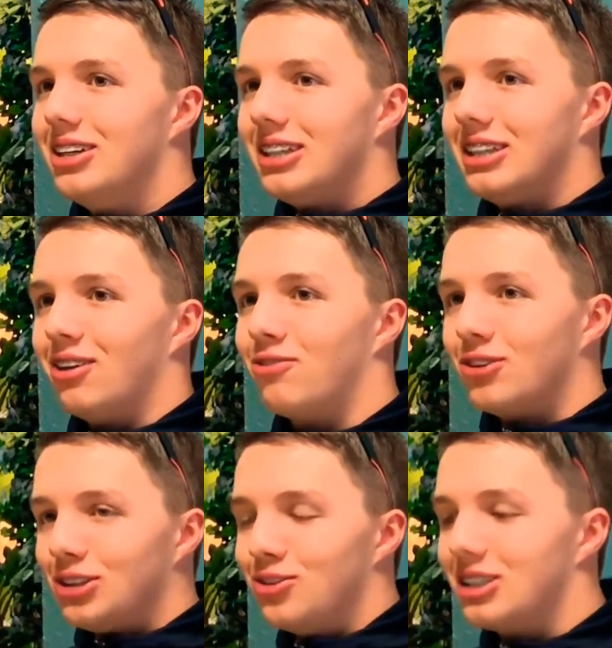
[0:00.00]
You know, if
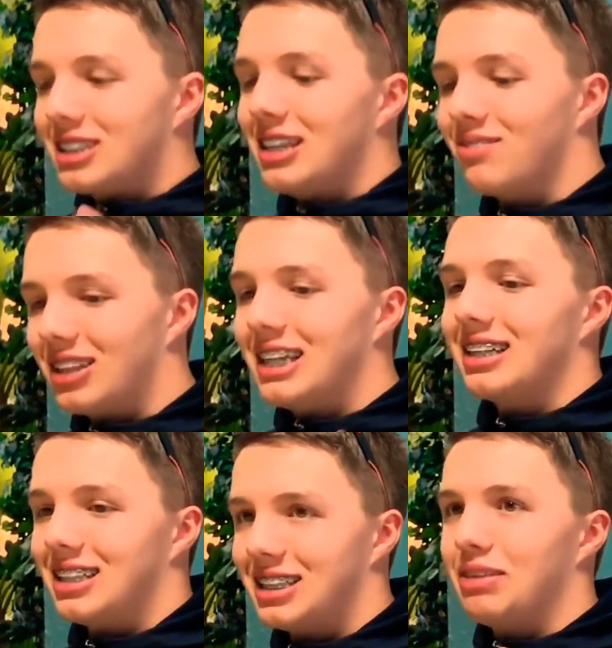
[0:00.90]
we do the same thing
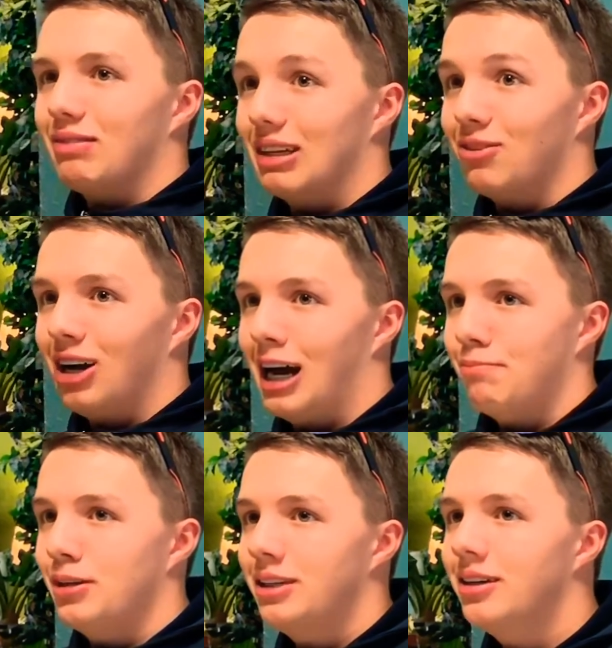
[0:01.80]
will
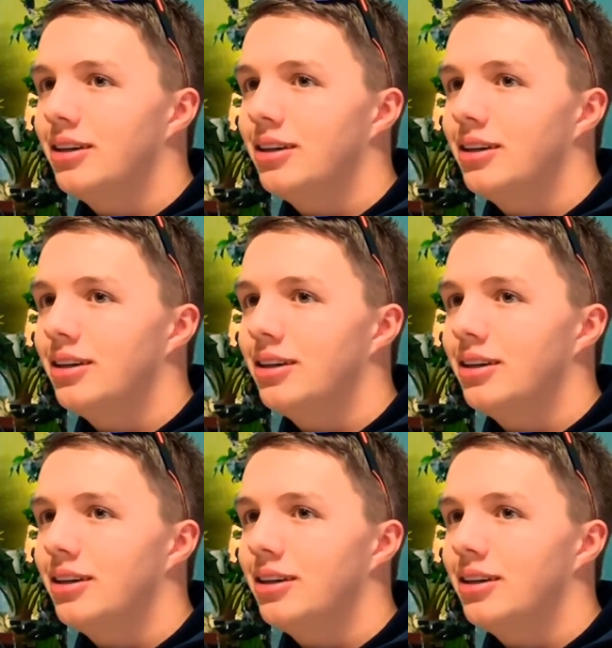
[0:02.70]
happen.